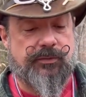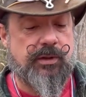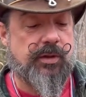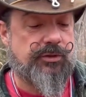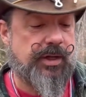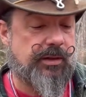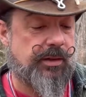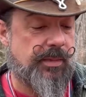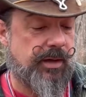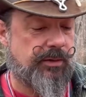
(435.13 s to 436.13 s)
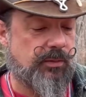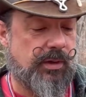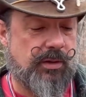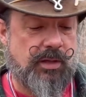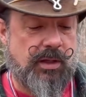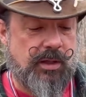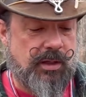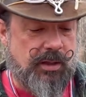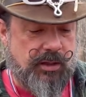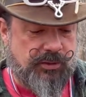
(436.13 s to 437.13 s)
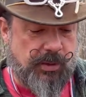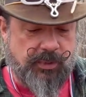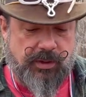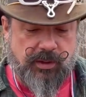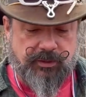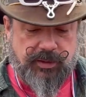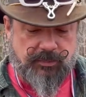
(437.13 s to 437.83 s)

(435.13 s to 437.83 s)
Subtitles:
You can go check them out as well. So I put it on this